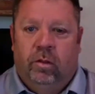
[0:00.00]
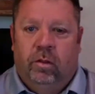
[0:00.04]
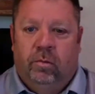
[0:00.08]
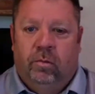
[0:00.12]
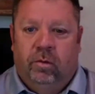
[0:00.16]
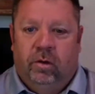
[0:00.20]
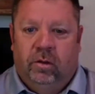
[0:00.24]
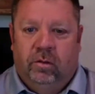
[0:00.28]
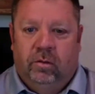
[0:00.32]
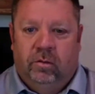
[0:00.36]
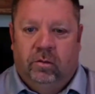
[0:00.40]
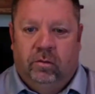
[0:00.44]
of the
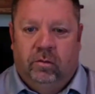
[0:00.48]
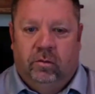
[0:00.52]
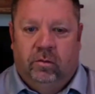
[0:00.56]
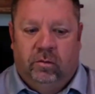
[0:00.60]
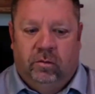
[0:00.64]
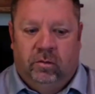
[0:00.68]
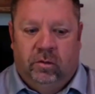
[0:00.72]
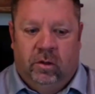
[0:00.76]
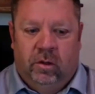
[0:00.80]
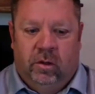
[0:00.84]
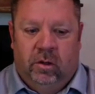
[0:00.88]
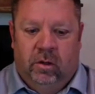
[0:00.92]

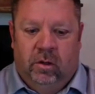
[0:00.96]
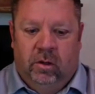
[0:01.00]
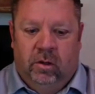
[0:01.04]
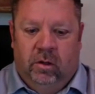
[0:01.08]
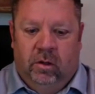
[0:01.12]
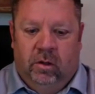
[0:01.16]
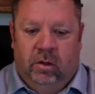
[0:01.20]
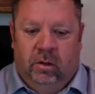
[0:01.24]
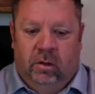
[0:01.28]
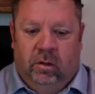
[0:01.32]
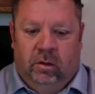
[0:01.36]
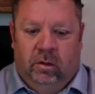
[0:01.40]
reasons,
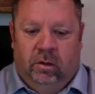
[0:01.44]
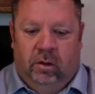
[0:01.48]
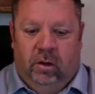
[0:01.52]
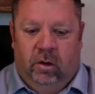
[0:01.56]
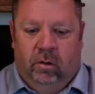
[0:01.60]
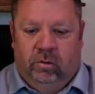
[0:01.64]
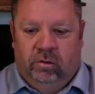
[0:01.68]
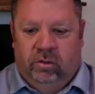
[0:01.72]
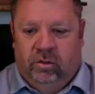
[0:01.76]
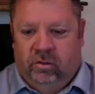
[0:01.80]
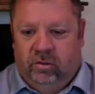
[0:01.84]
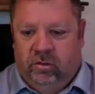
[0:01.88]

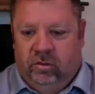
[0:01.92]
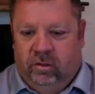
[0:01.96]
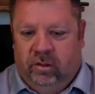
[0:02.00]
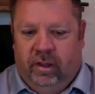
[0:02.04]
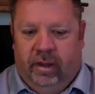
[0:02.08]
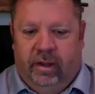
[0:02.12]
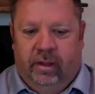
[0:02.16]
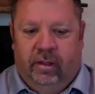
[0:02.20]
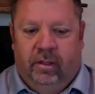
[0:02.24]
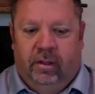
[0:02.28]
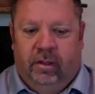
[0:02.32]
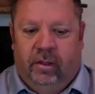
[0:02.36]
just
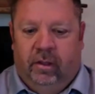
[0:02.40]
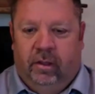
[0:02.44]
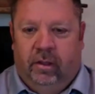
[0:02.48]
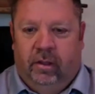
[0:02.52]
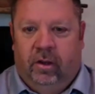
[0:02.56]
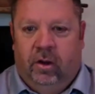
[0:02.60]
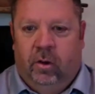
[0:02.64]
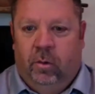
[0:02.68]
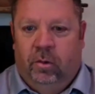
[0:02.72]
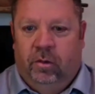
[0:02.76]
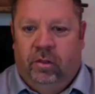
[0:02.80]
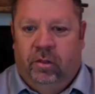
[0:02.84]
lately,
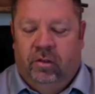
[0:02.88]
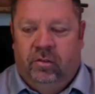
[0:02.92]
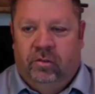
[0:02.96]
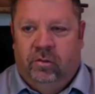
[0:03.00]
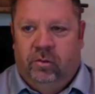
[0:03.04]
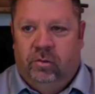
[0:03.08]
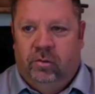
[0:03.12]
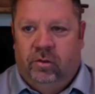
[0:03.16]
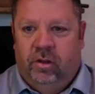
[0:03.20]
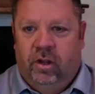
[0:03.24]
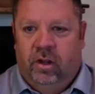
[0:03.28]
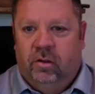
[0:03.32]
with this
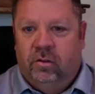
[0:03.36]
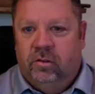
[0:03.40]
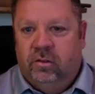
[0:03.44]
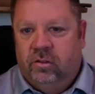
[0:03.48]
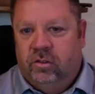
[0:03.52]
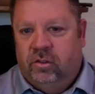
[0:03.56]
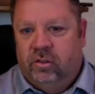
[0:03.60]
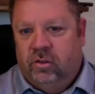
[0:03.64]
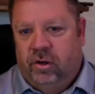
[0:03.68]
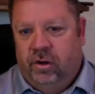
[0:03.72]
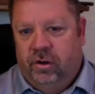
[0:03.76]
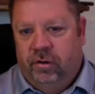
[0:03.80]
new Delta
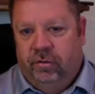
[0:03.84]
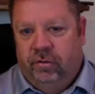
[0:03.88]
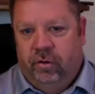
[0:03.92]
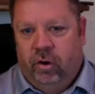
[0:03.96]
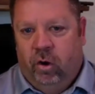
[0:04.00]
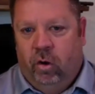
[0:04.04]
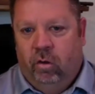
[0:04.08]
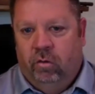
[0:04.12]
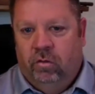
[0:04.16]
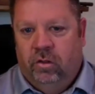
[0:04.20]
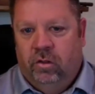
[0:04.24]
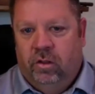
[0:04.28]
strain of
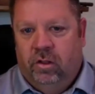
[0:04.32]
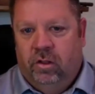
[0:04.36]
COVID